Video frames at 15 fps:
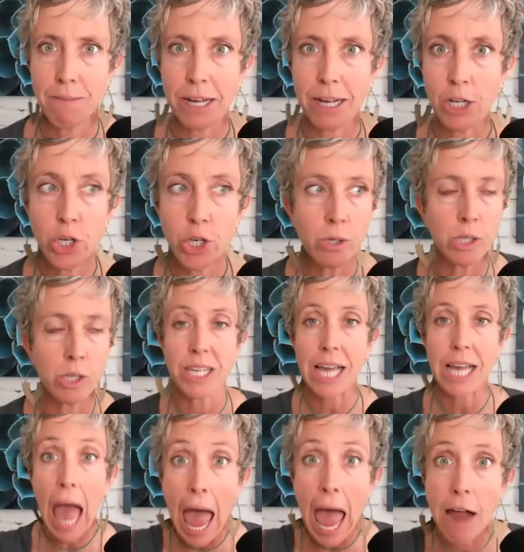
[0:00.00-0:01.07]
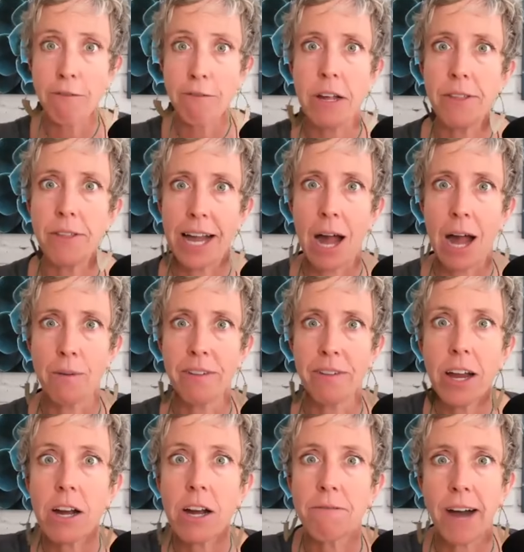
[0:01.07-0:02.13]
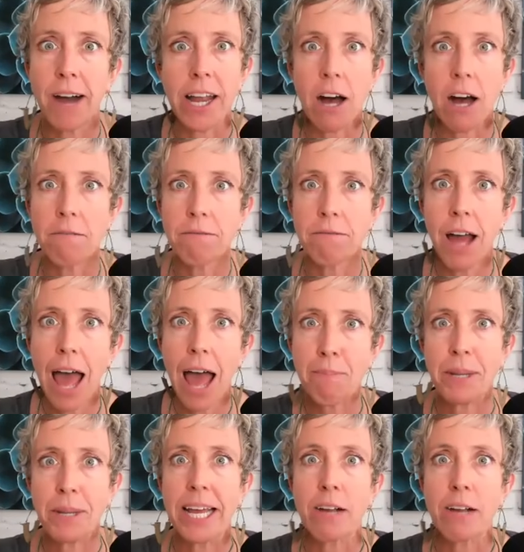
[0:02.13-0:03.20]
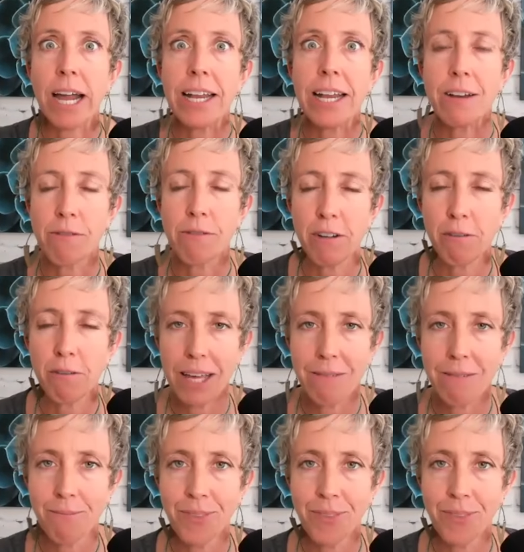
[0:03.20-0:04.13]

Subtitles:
my shoes. It was like everything I was terrified of happening right in front of me.